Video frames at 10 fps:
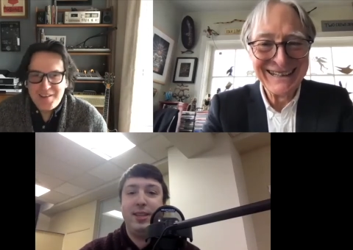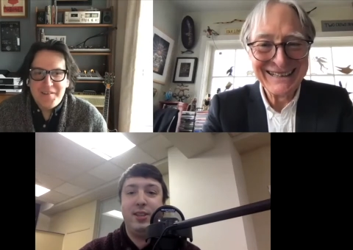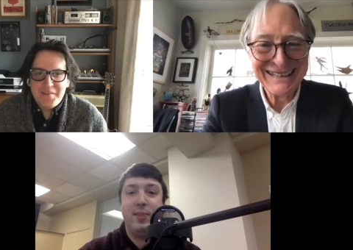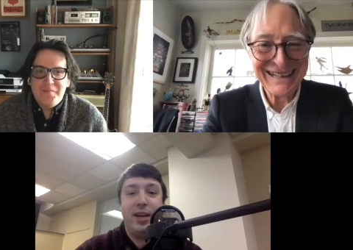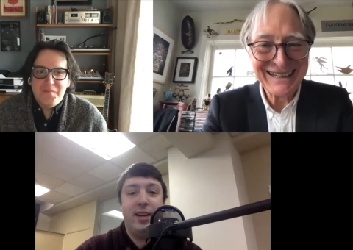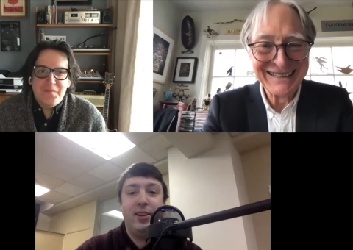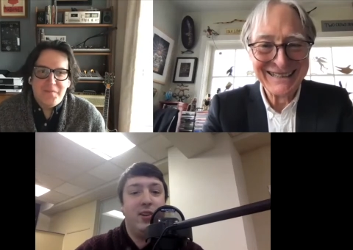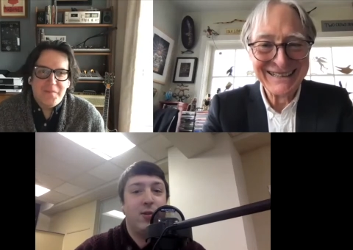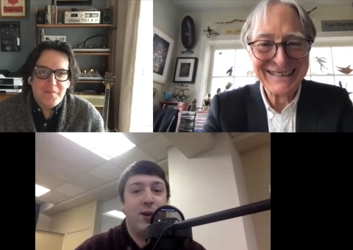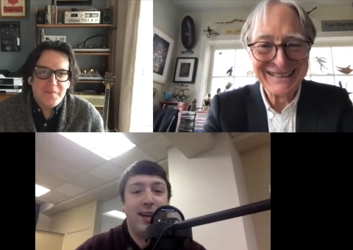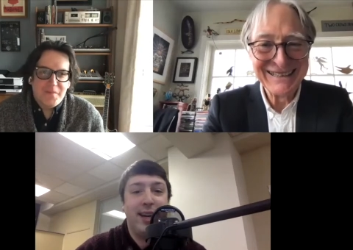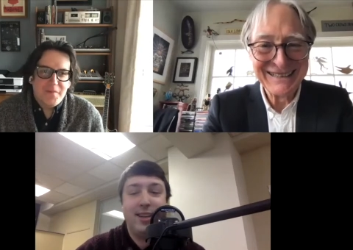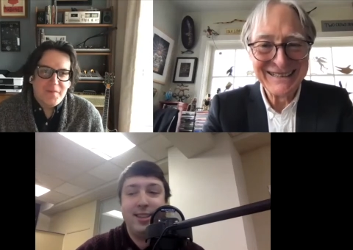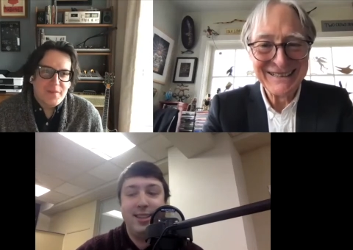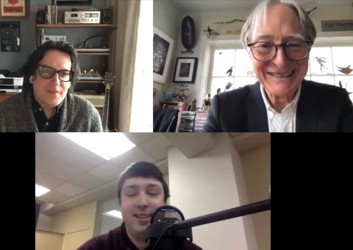Speaker 1: jumping yeah. and you don't quite catch
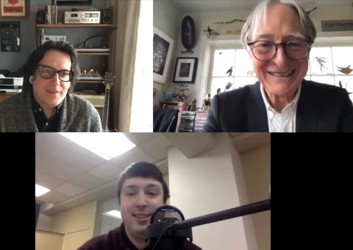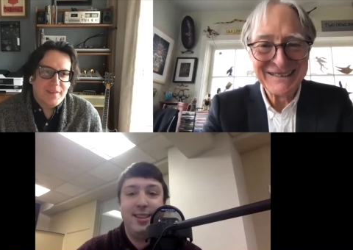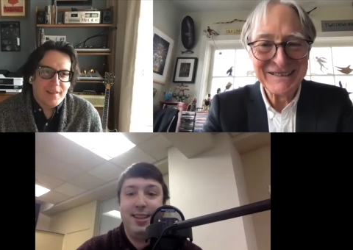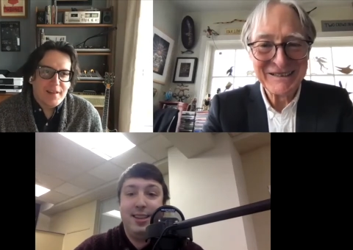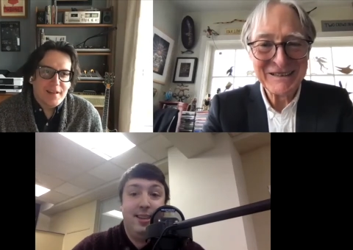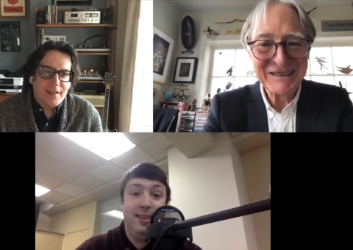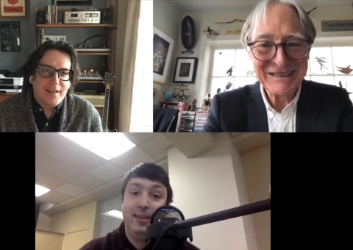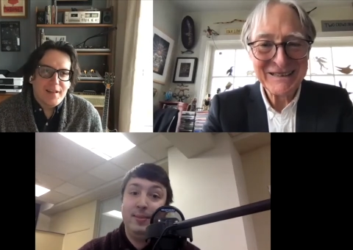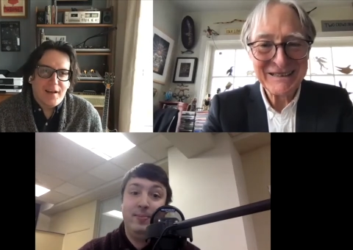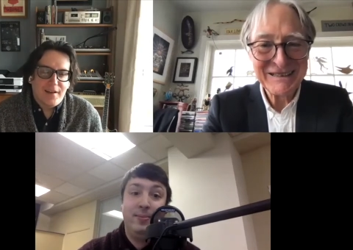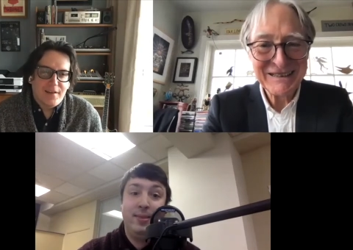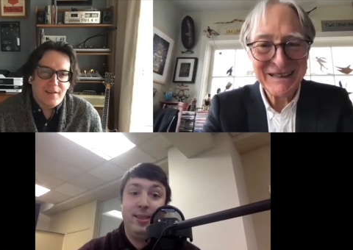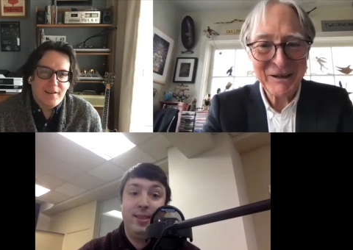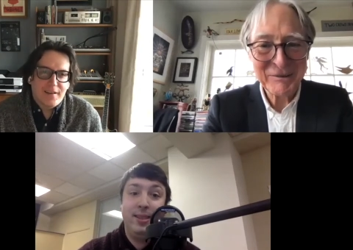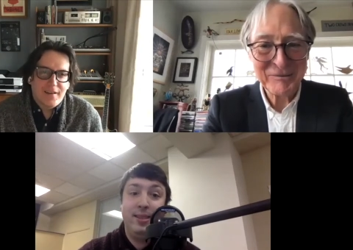it. It's like yeah,
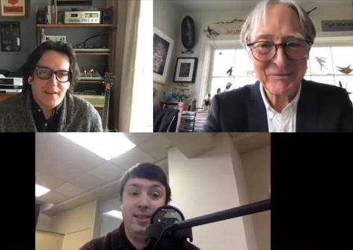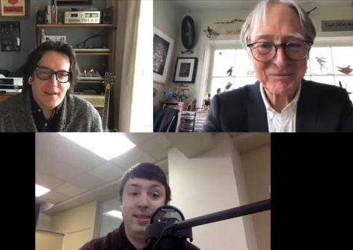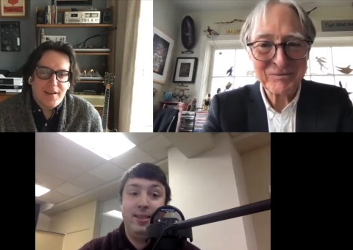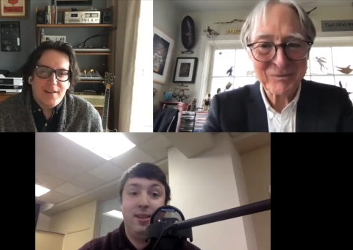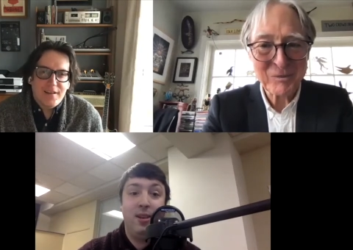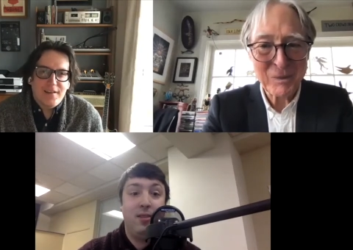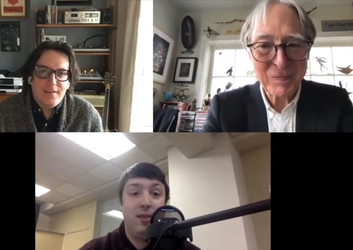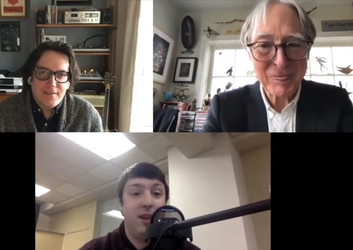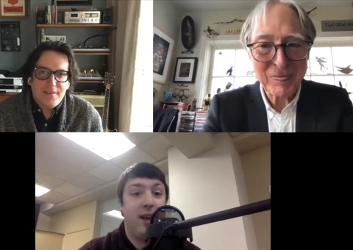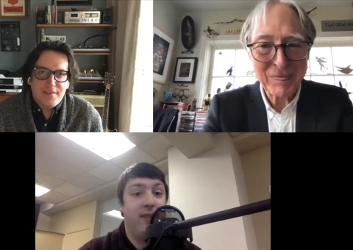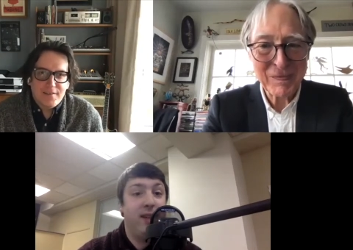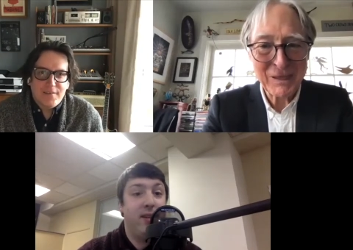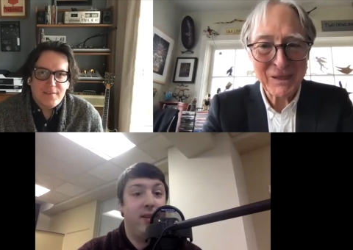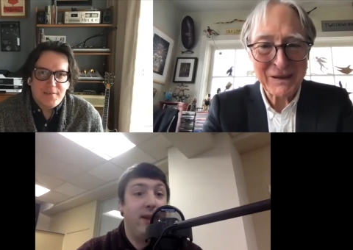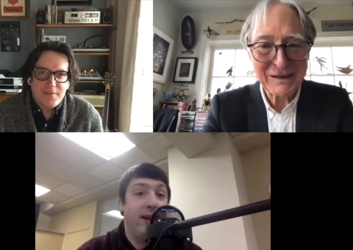this is is all of our lives now in a
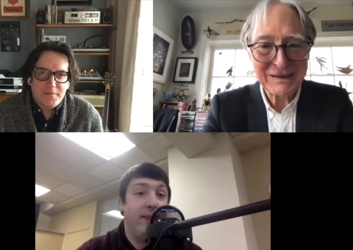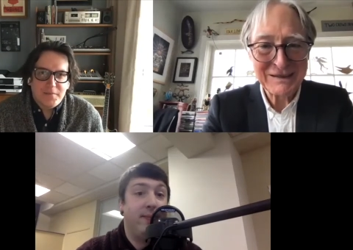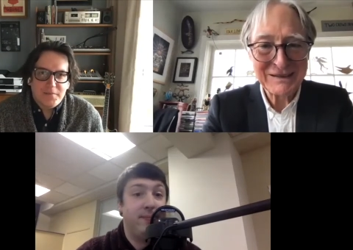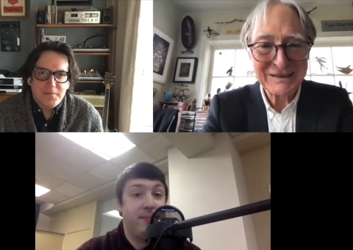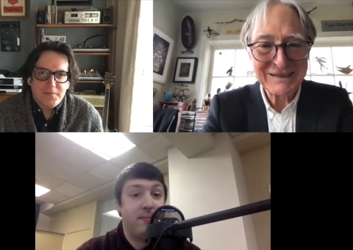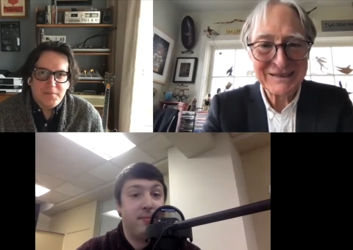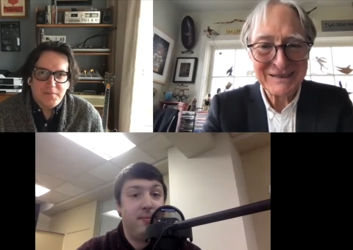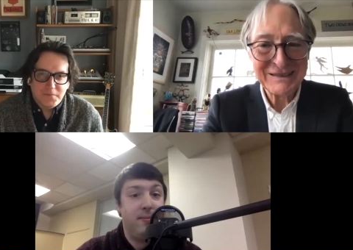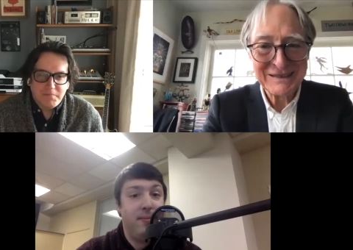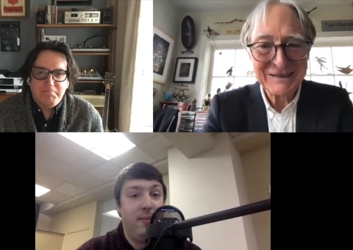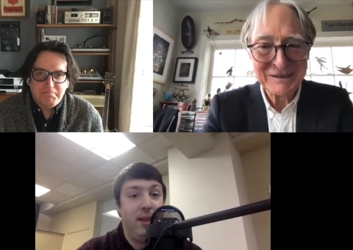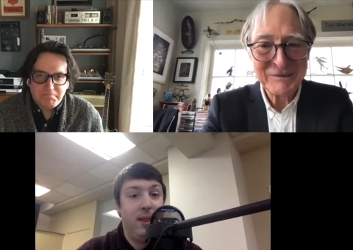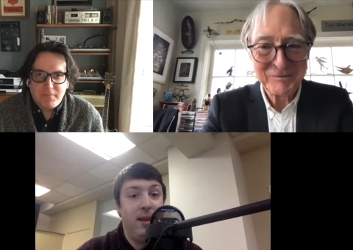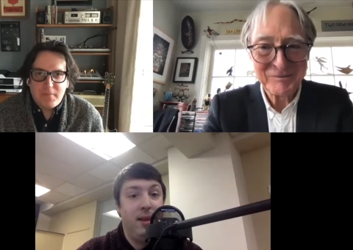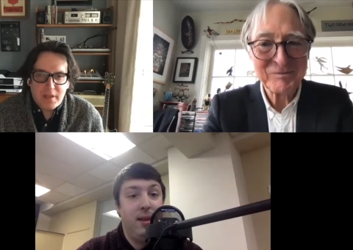way
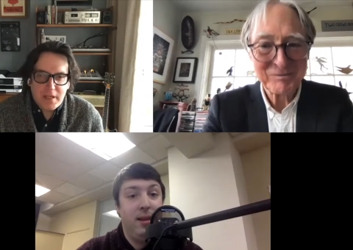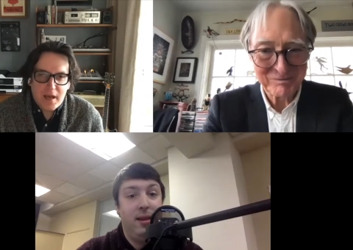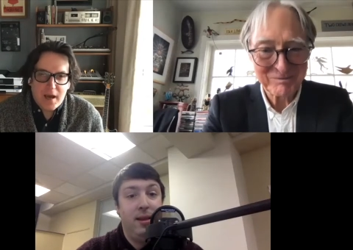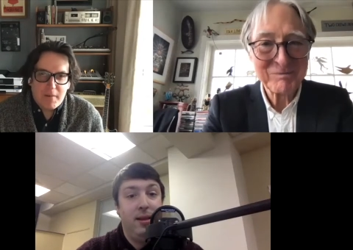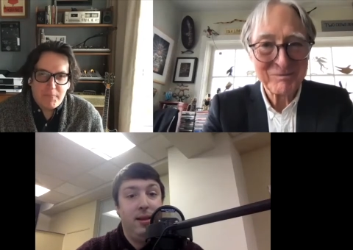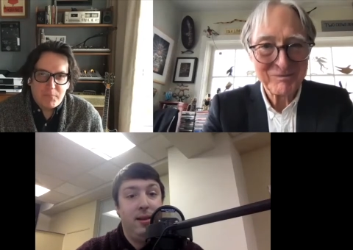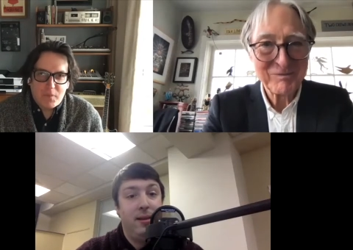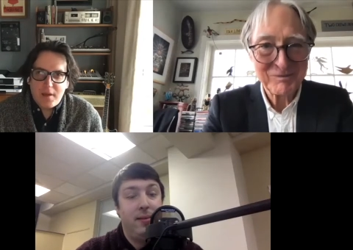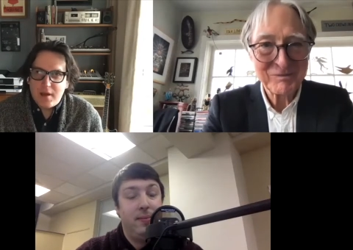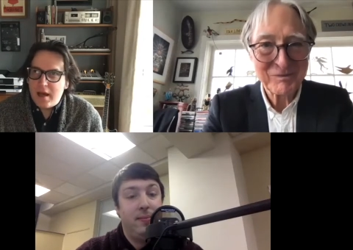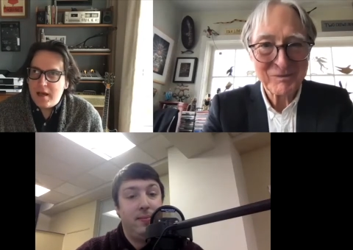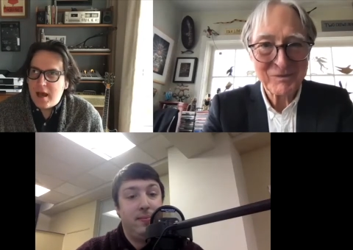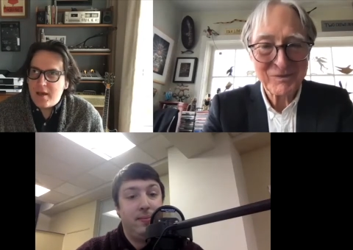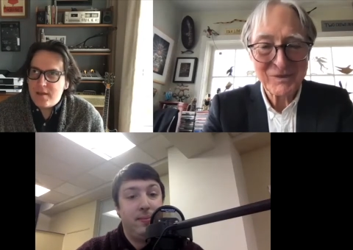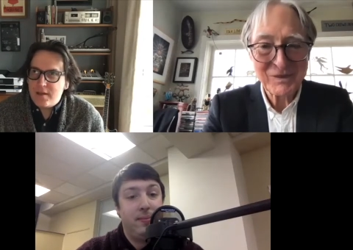
Speaker 2: the um I, I
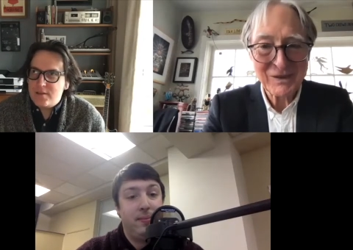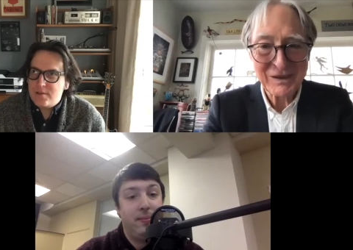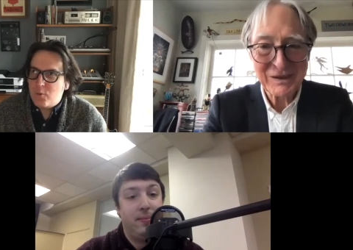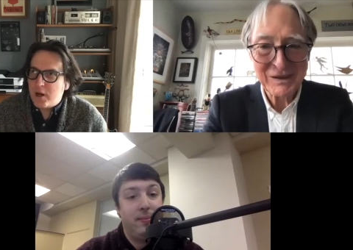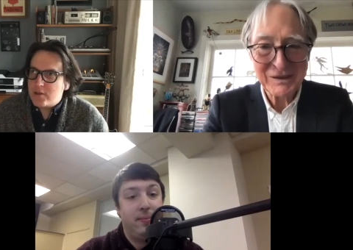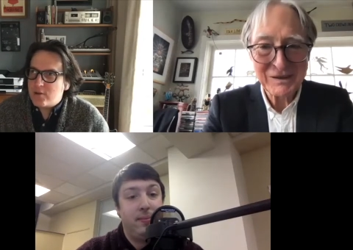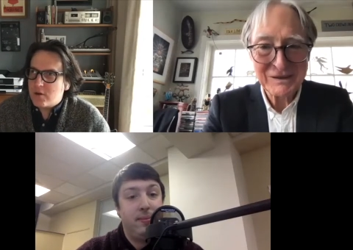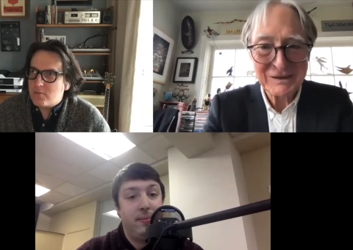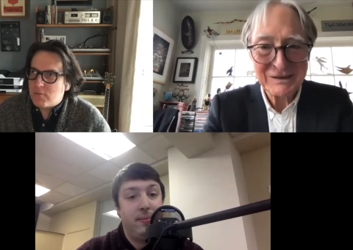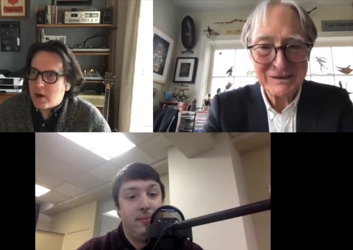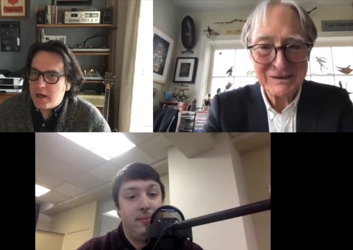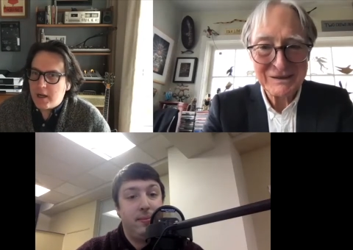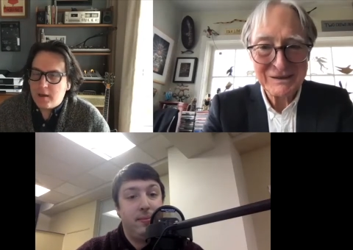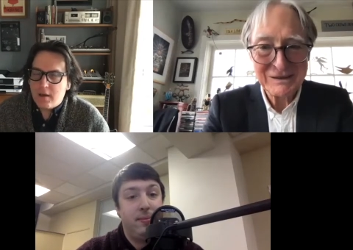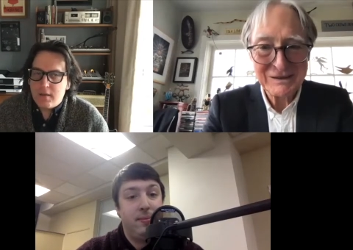think when I started
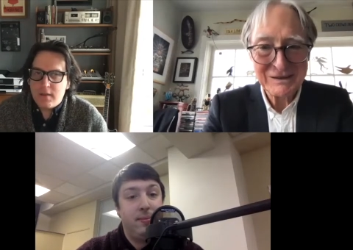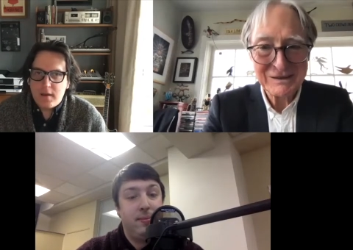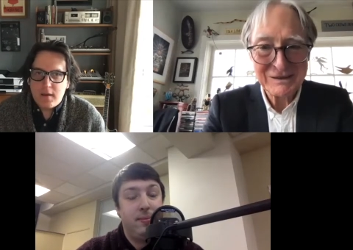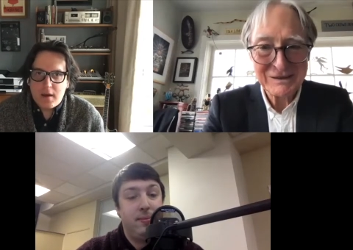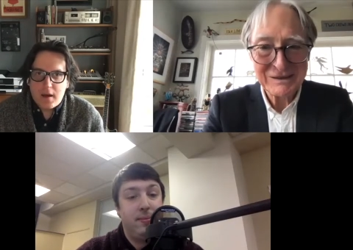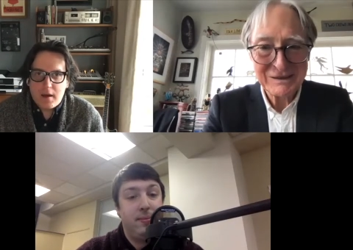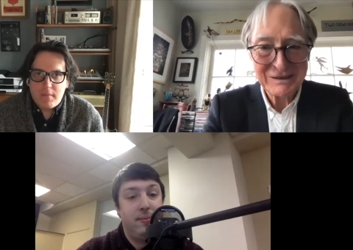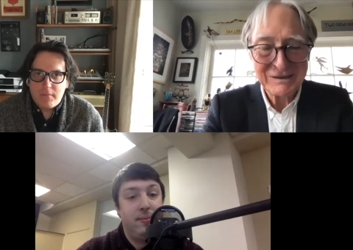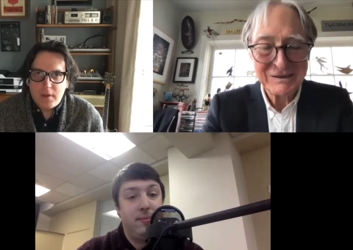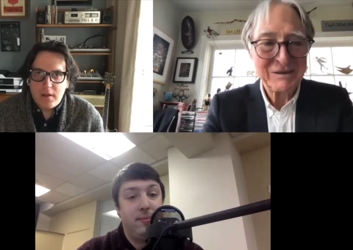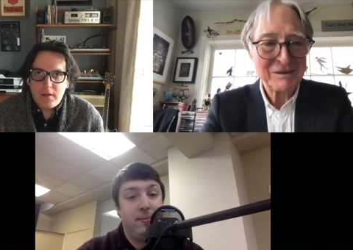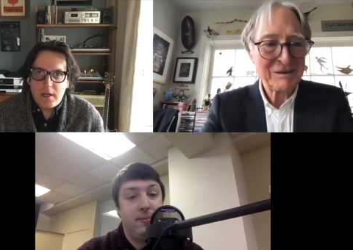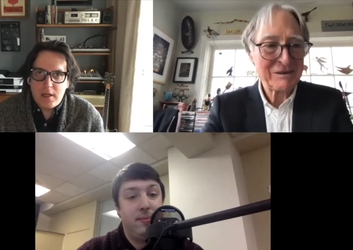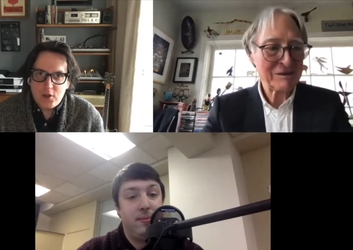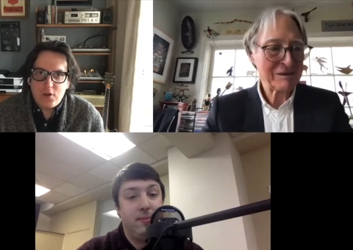writing the um, the
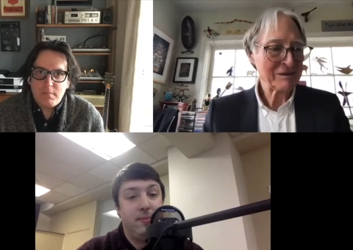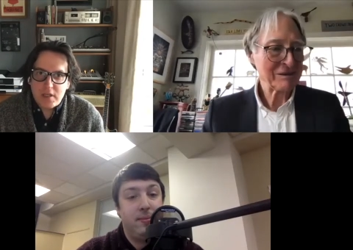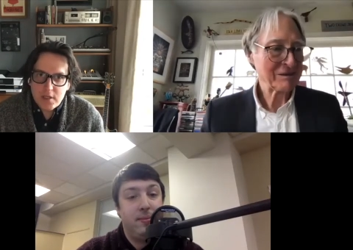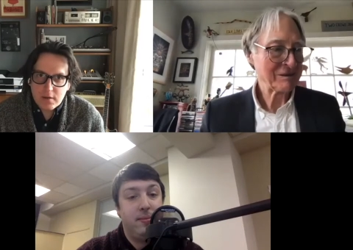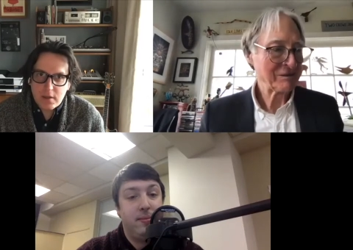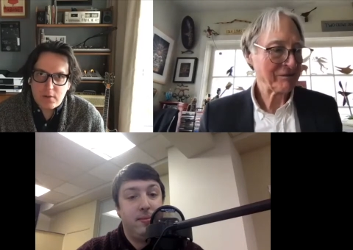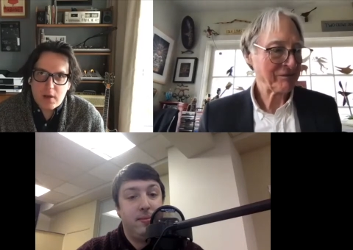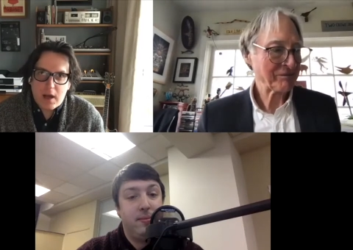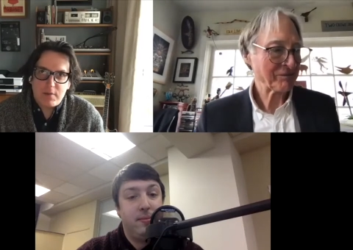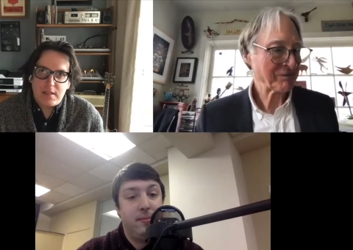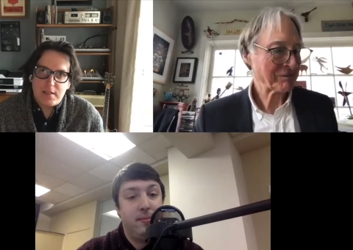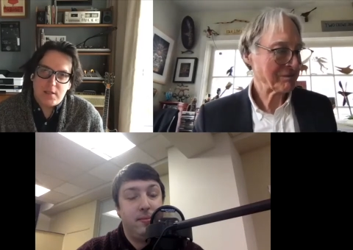initial material, I was listening